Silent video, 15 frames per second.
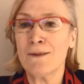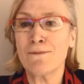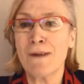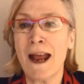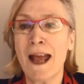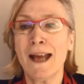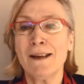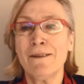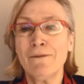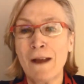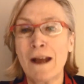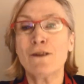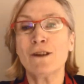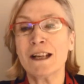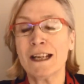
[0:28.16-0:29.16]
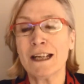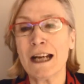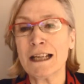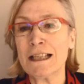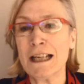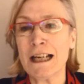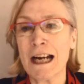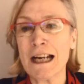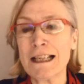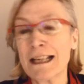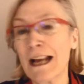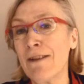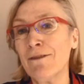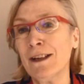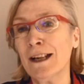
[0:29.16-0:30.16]
Ran federally in
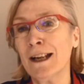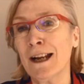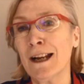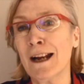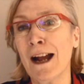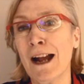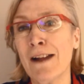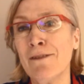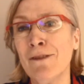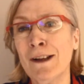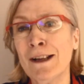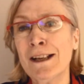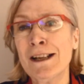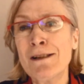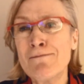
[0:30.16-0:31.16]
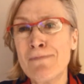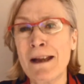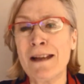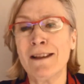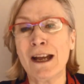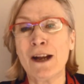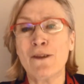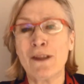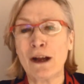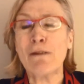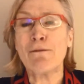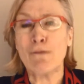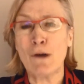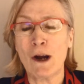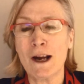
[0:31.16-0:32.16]
1997, and then I've been
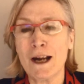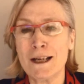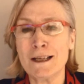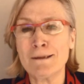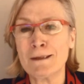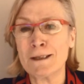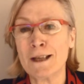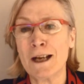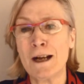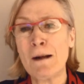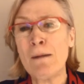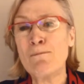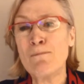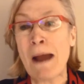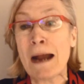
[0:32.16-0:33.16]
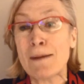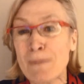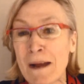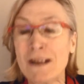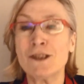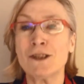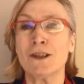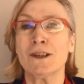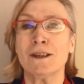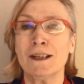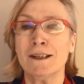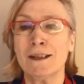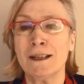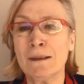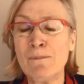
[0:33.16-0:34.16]
therefore as a backbencher
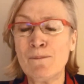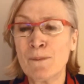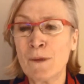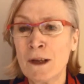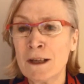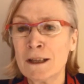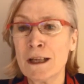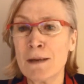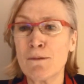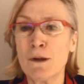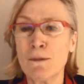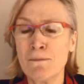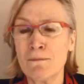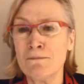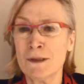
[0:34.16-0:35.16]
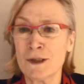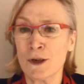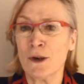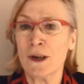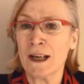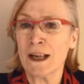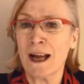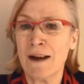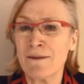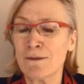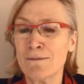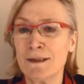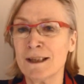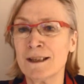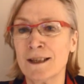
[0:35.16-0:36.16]
in the Liberal majority
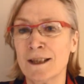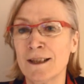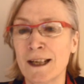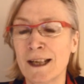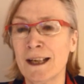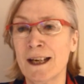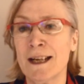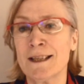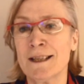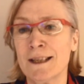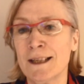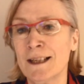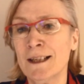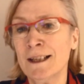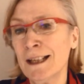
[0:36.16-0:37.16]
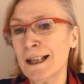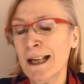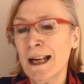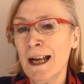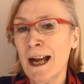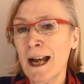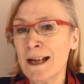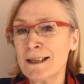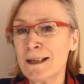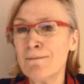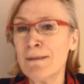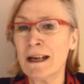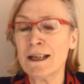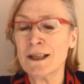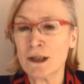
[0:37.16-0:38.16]
government, and then as a
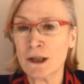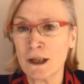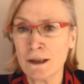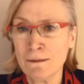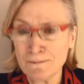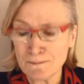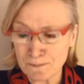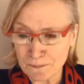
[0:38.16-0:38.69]
minister